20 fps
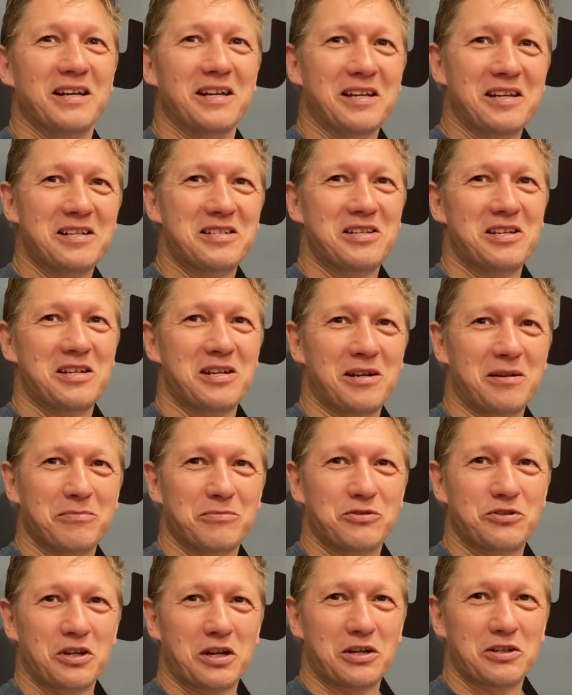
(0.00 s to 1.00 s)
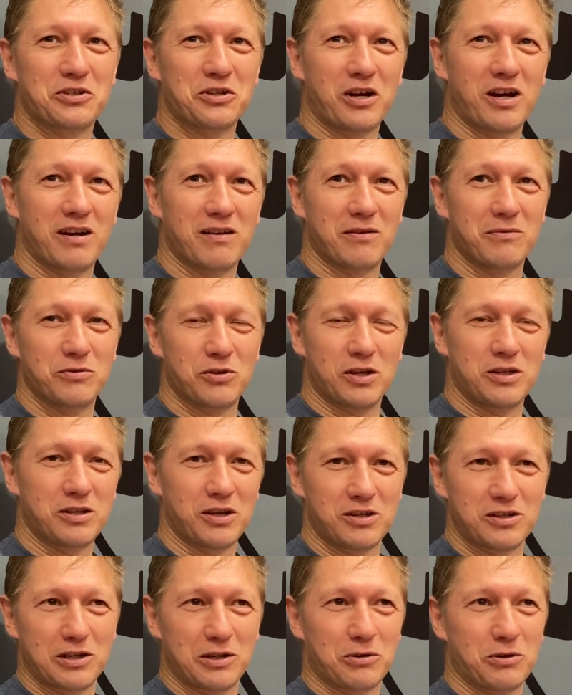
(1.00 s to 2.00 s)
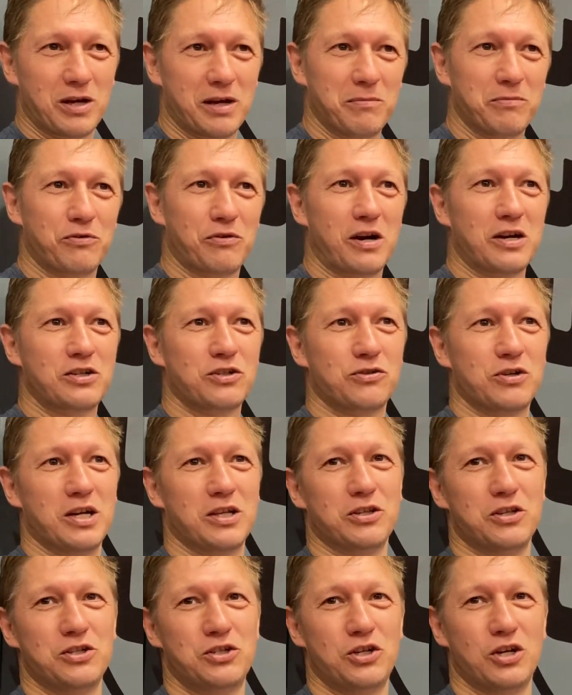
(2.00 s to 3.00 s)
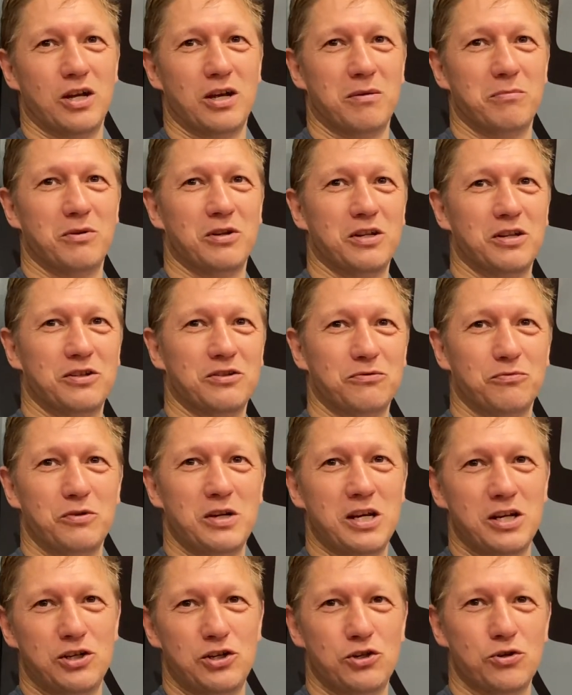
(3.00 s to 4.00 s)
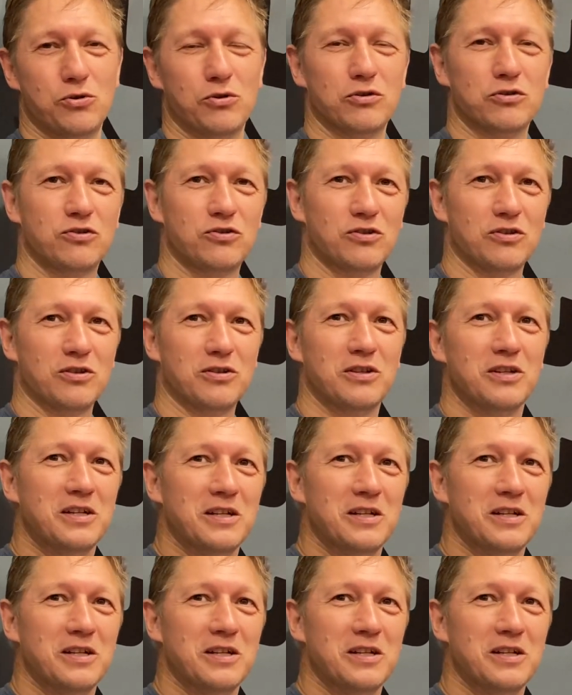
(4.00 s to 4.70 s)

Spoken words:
He said, I'm sick and tired, I'm doing those little hip thrusts around the gym and his weird shorts and,